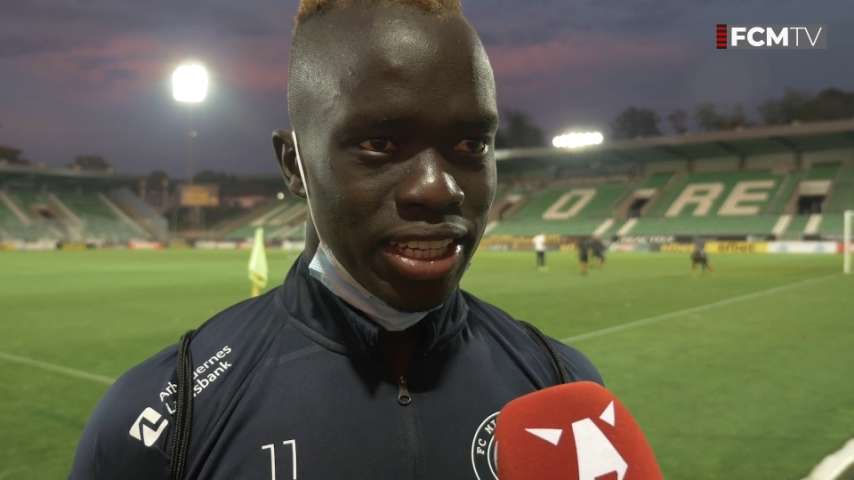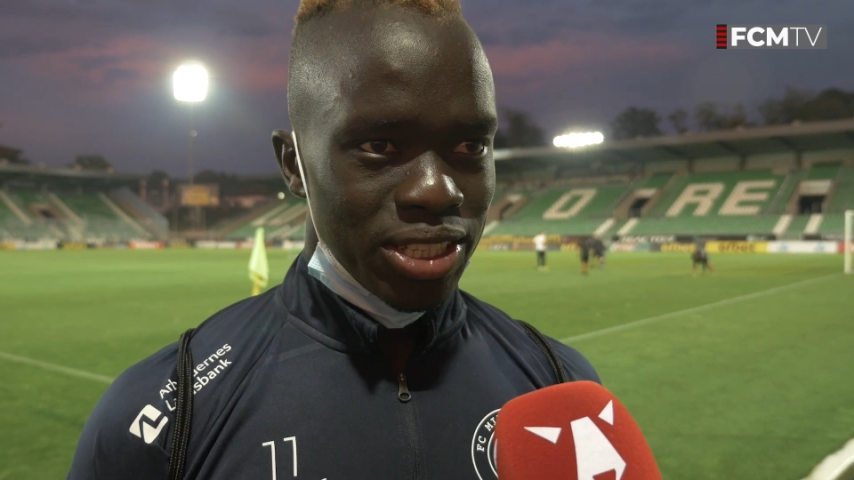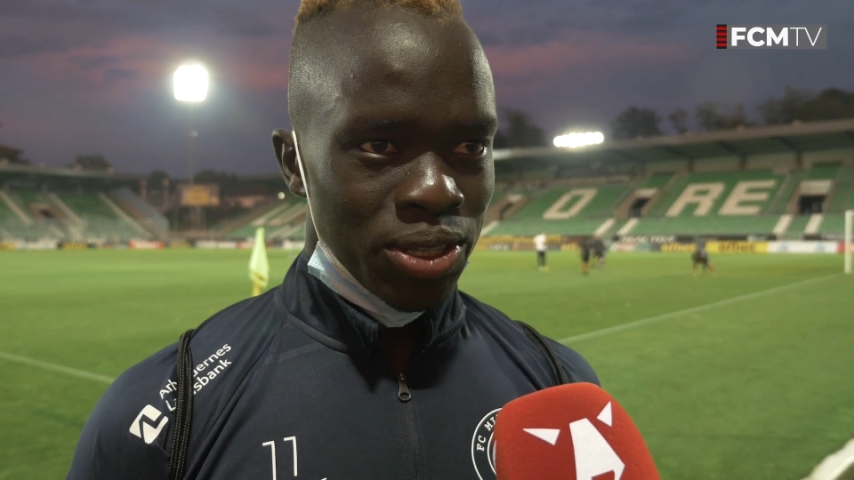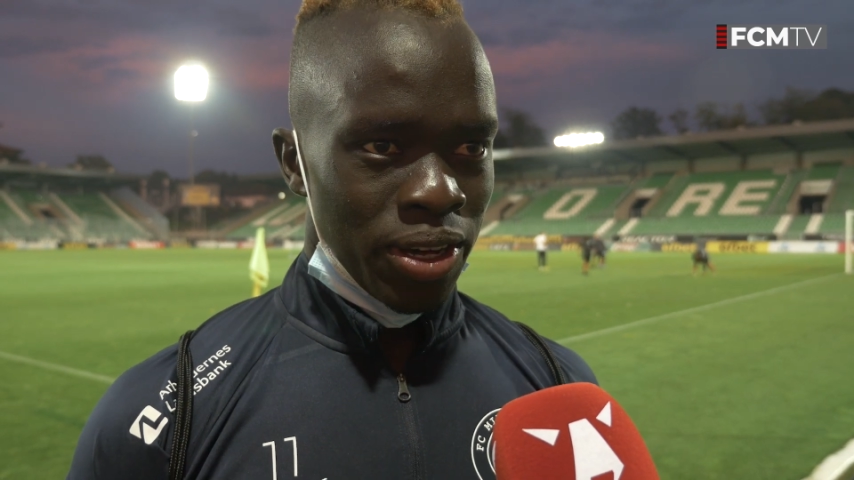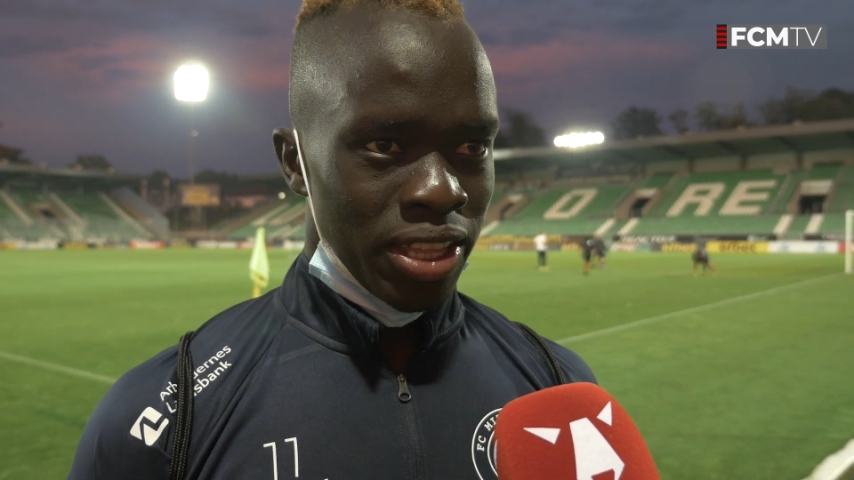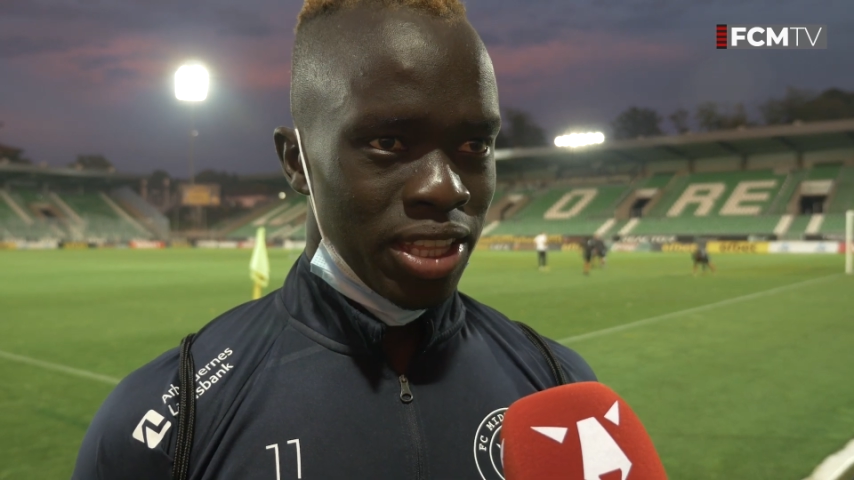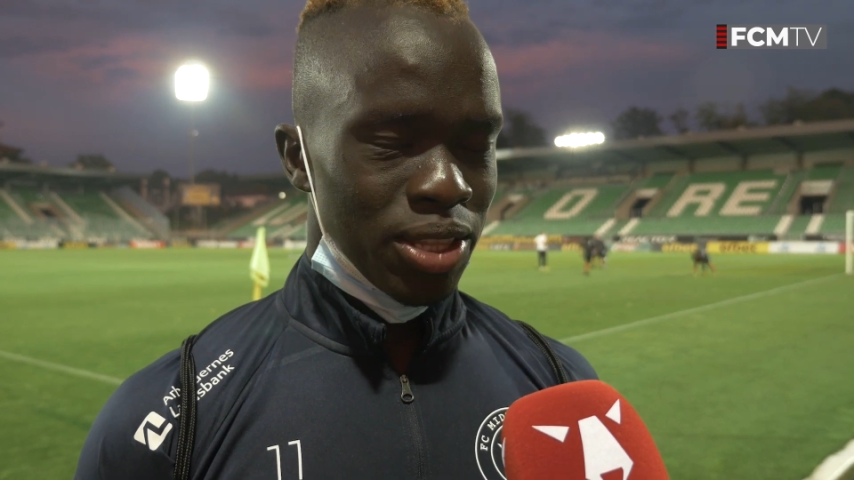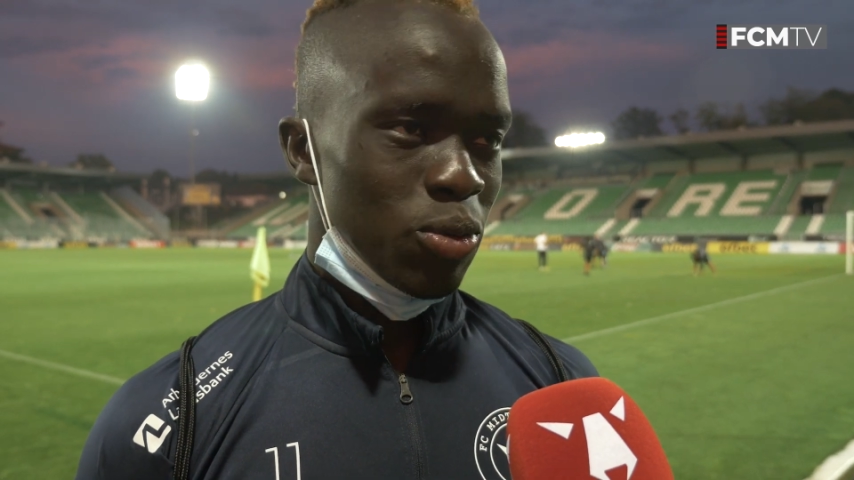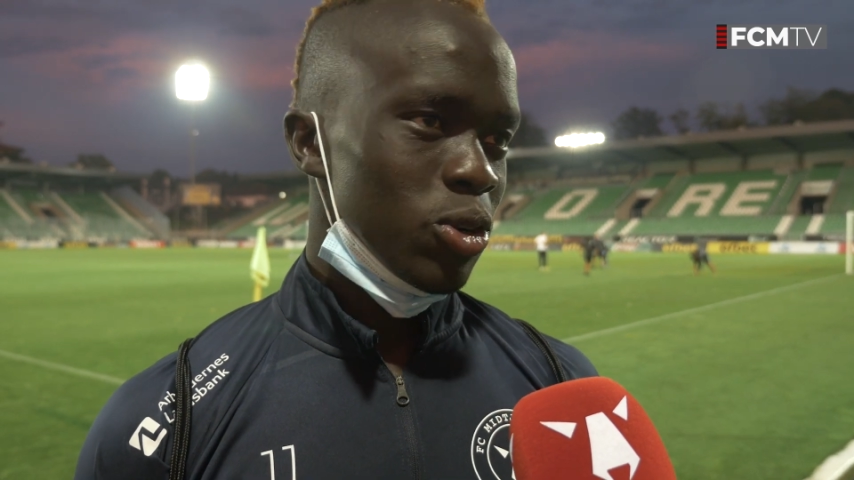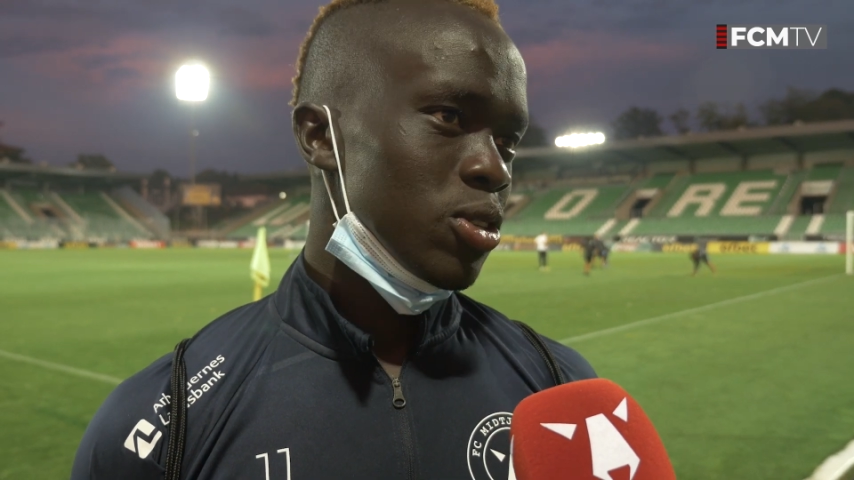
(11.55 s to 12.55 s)
So I think
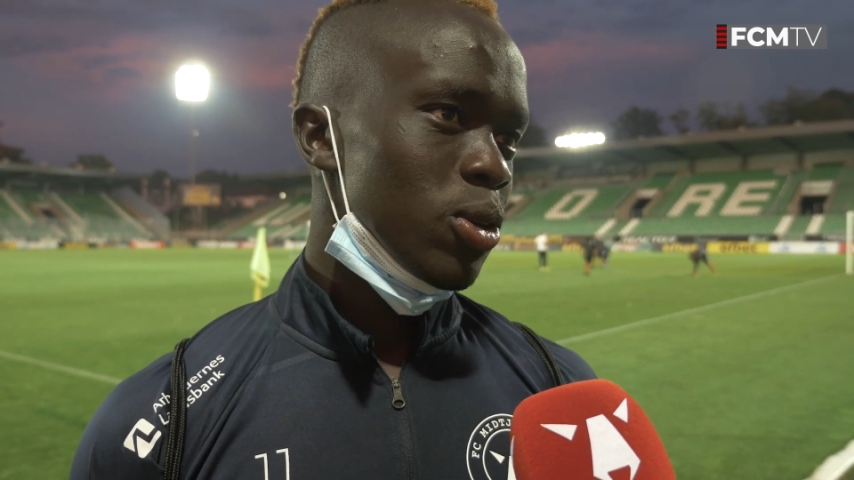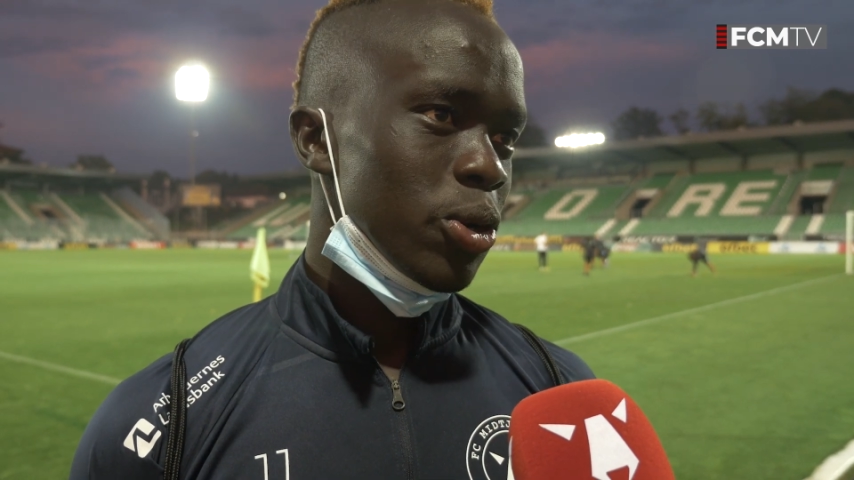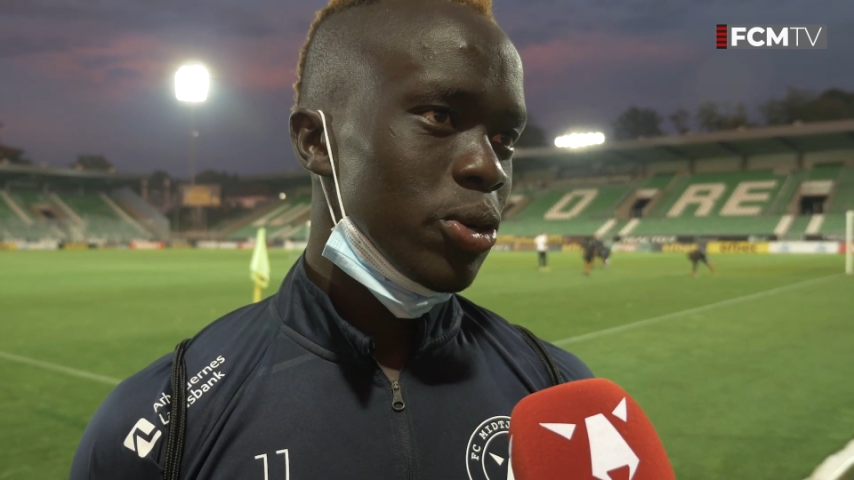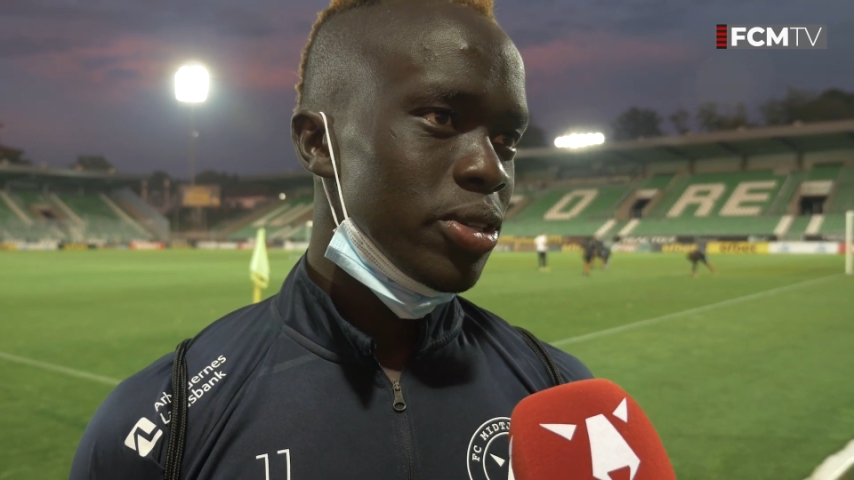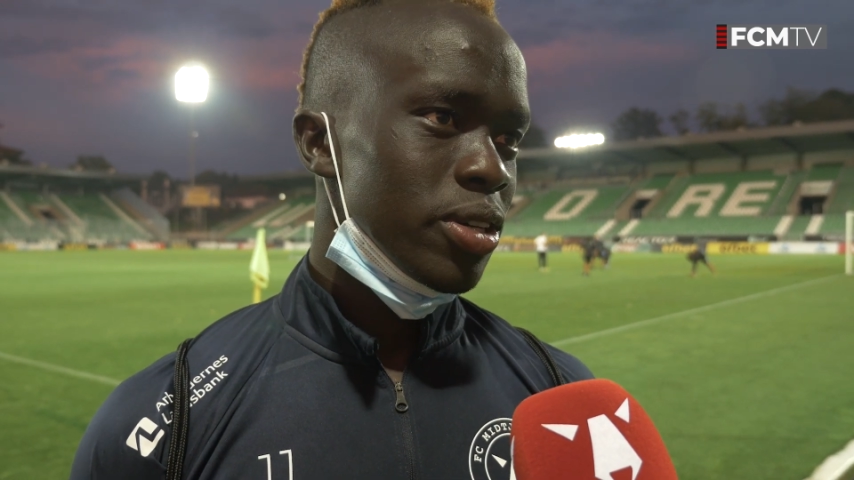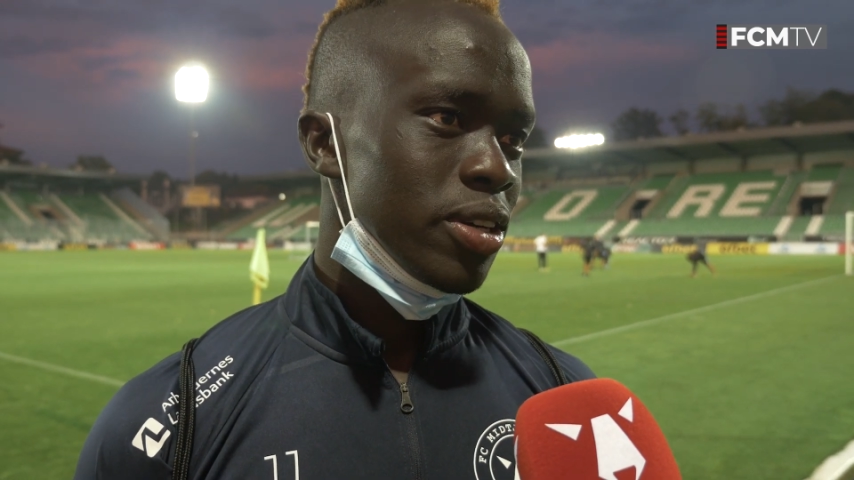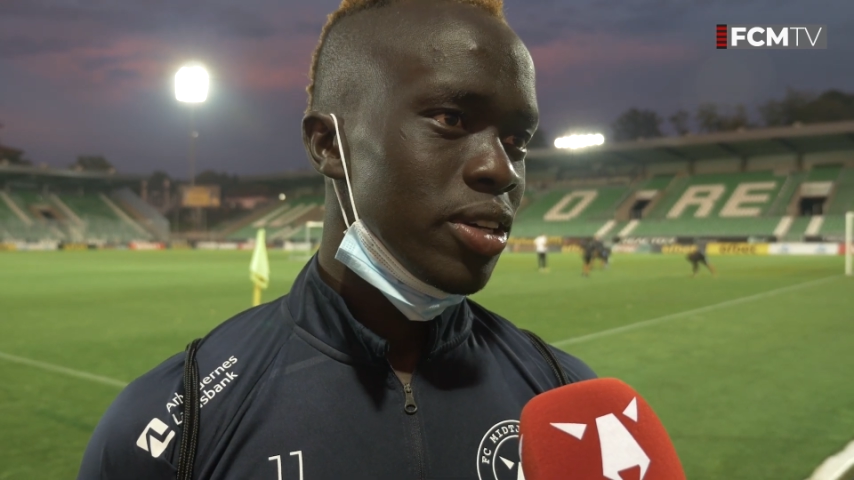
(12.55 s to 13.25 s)
the boys look good.